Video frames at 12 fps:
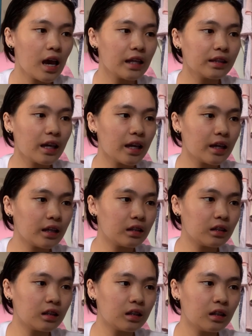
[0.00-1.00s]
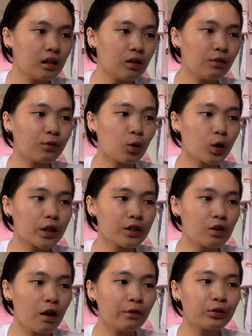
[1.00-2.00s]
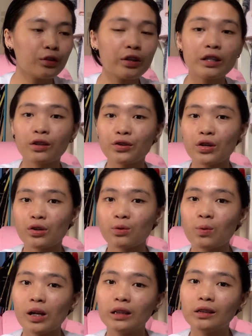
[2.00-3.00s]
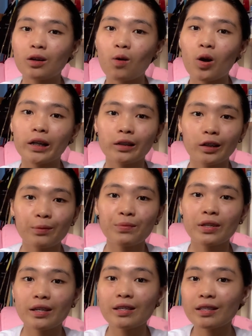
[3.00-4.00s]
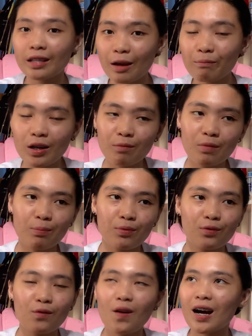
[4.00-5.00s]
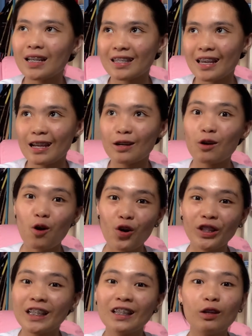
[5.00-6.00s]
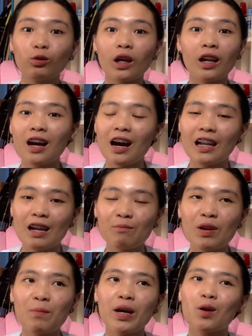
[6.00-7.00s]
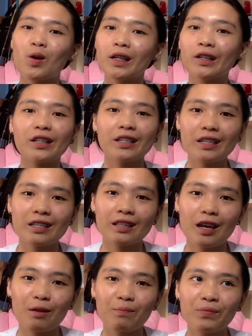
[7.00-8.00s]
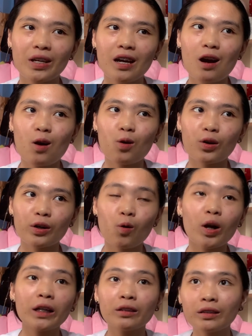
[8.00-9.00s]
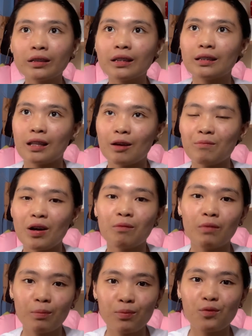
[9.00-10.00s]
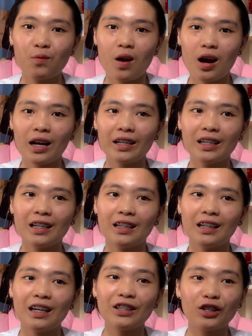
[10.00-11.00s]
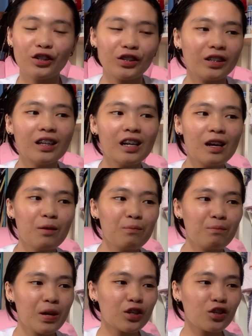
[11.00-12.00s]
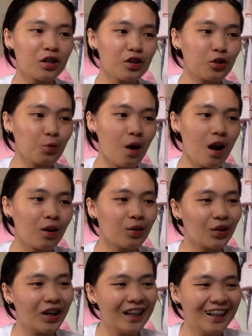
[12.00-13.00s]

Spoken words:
And then, of course, you have to research as well the quarter system ng Mapua. Kasi noon, hindi ko talaga alam na may quarter system. Or quarter system ang Mapua. Kaya, ayun. medyo na-shook ako.